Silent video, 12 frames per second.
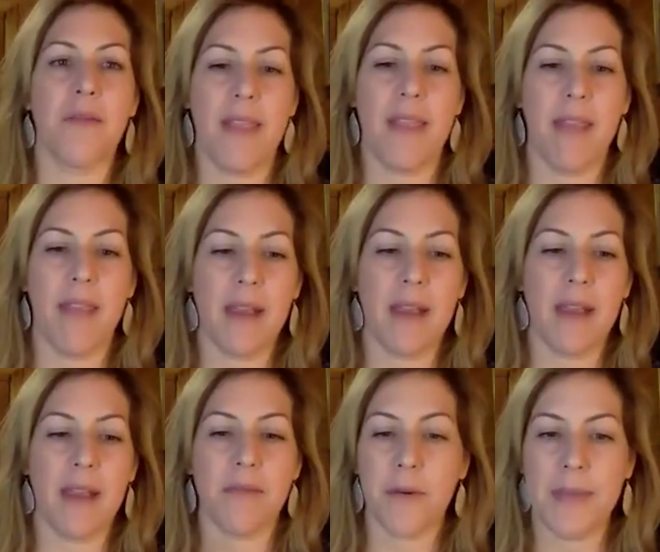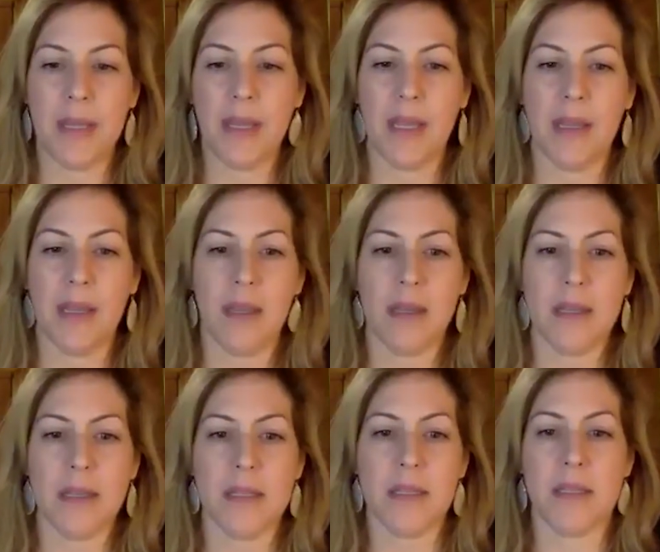and like for
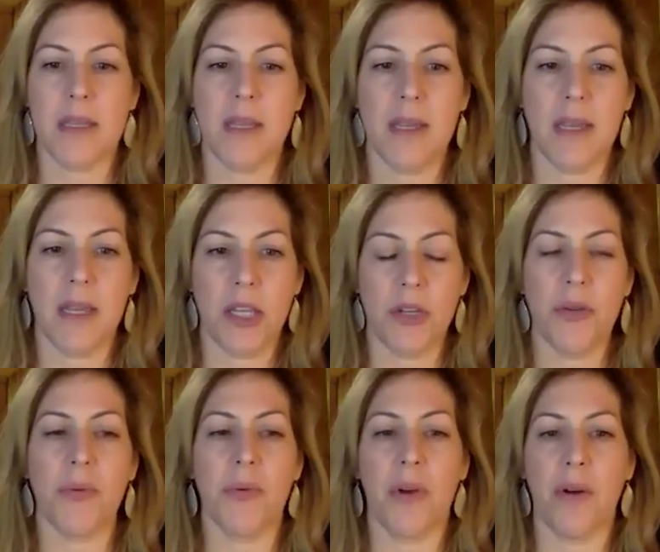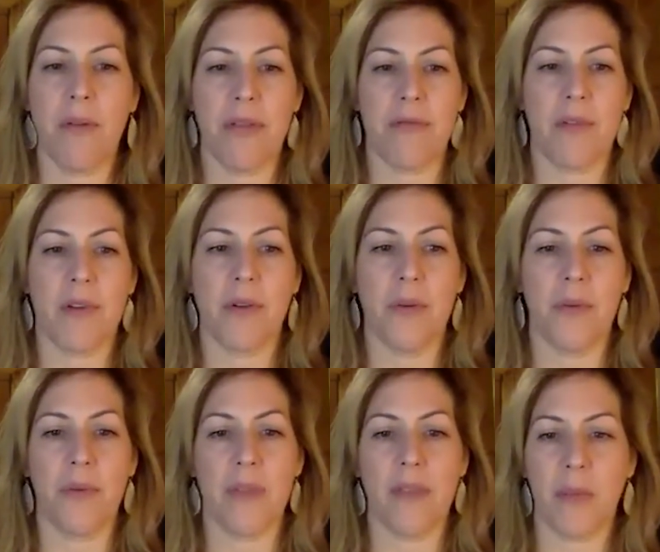me, seeing you go
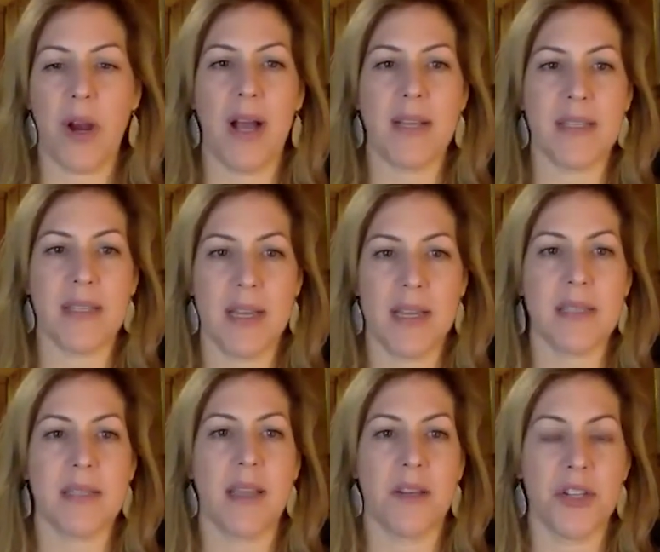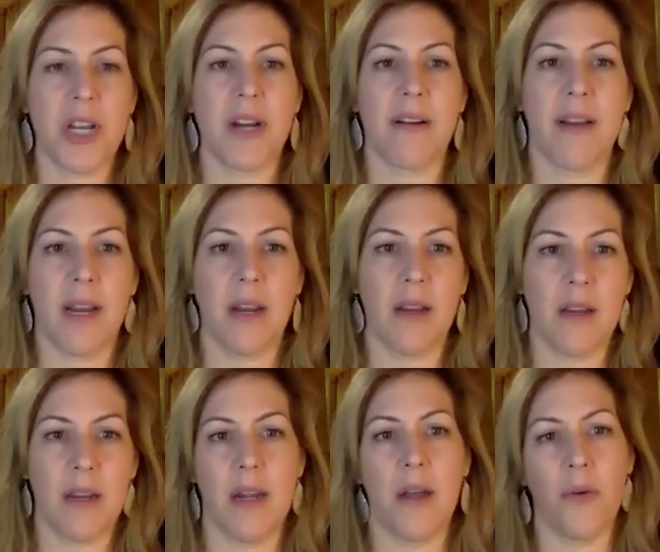through the process and sharing,
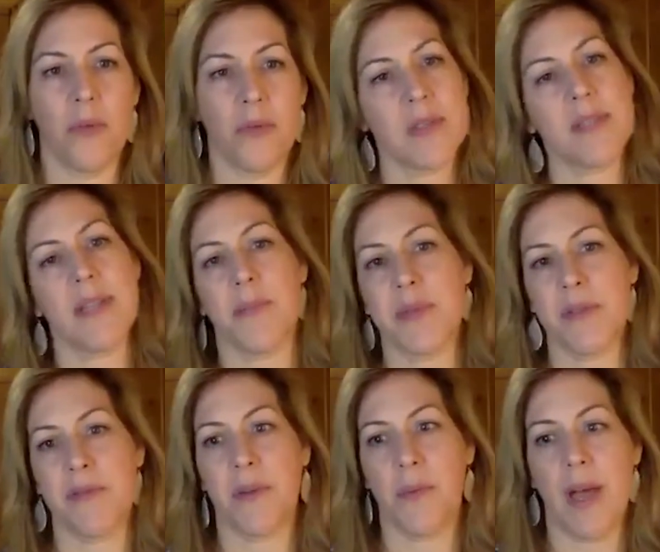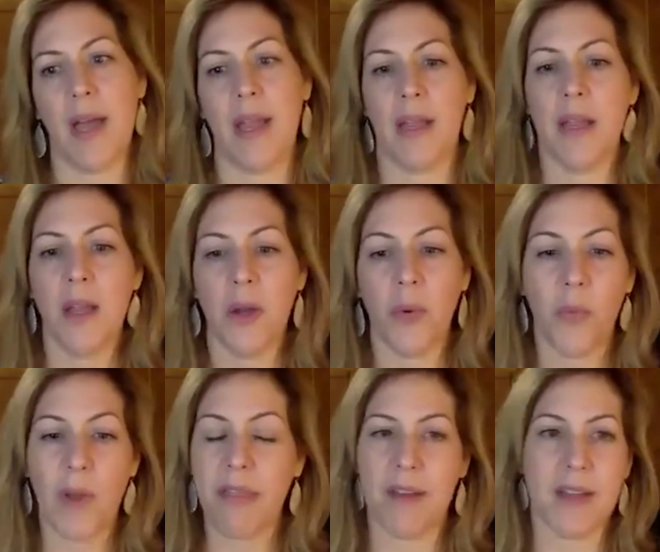steps of the way
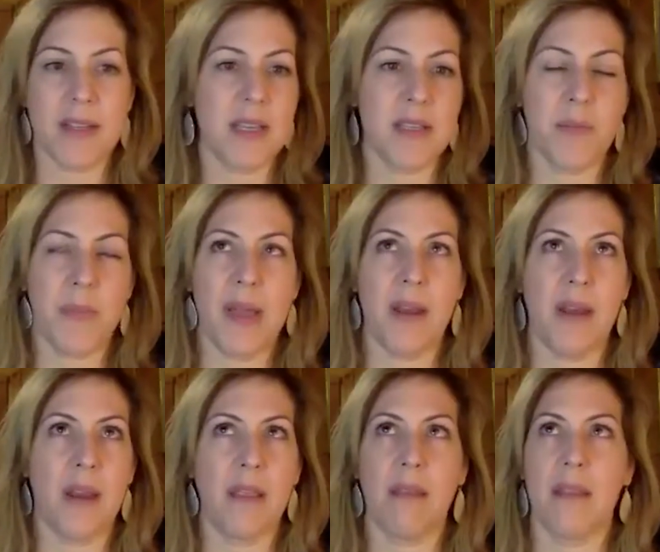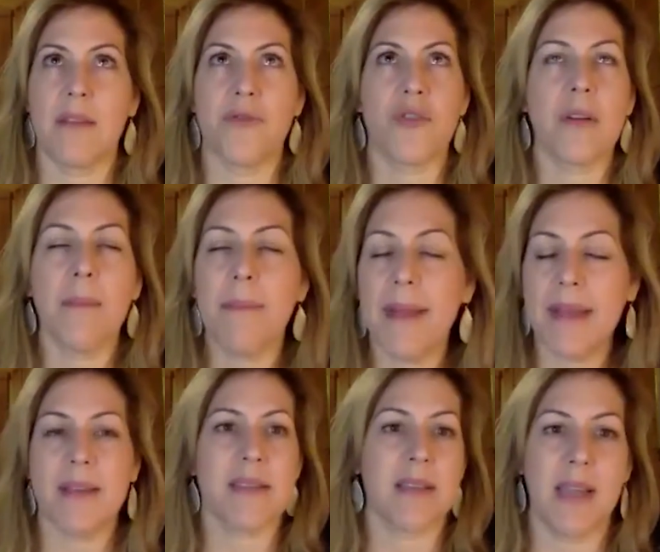with us has been
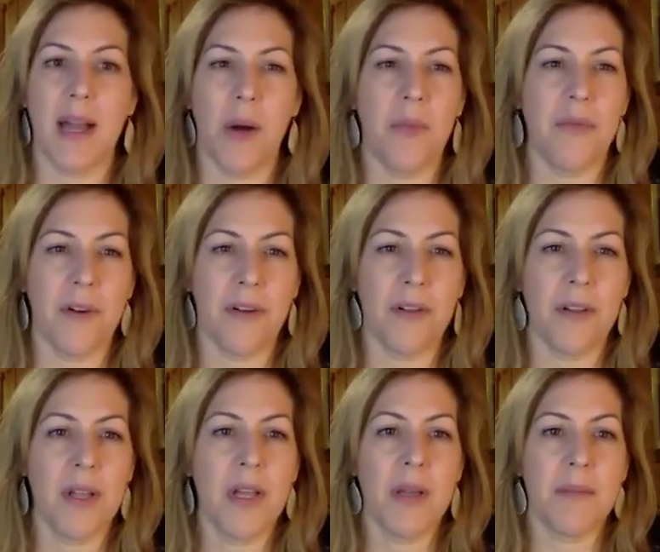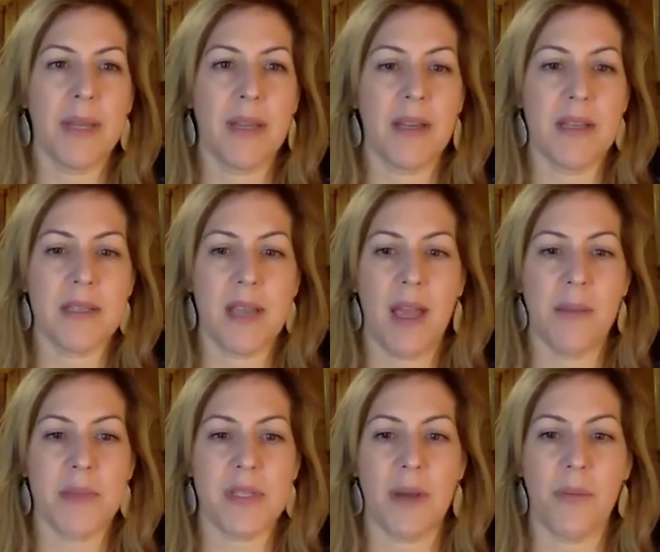tremendously helpful, because I'm
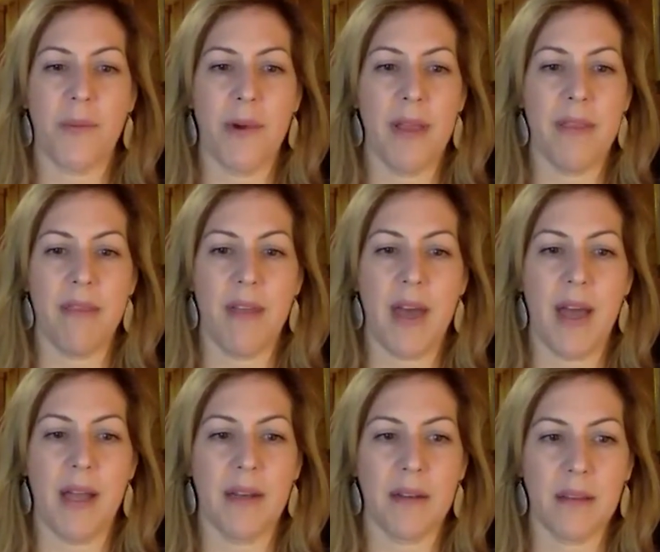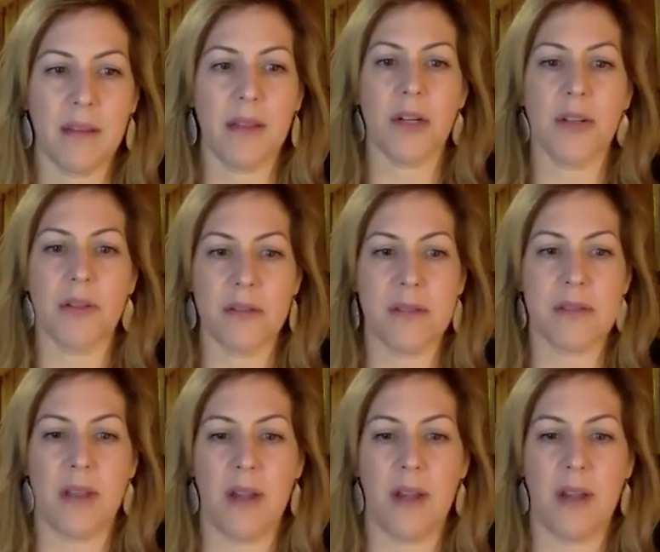someone that learns,